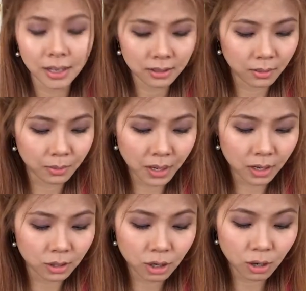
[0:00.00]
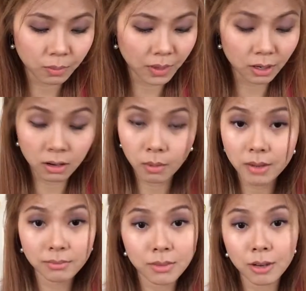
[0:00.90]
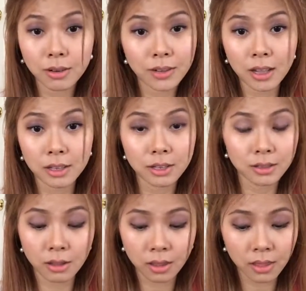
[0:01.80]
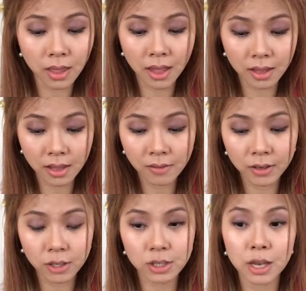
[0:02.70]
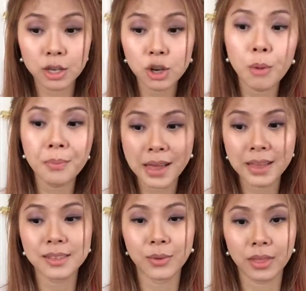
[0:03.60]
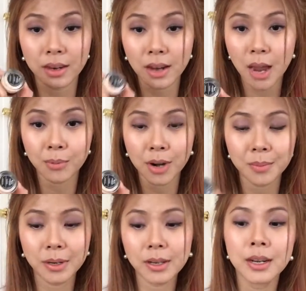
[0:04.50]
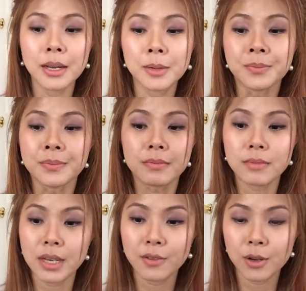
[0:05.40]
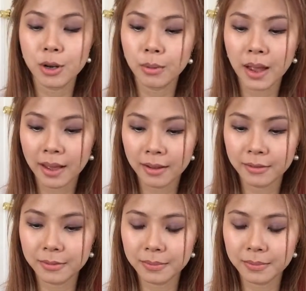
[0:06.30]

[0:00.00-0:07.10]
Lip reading: to make it show. But you know what, Motive colors, they show best with an eye primer. But if you don't have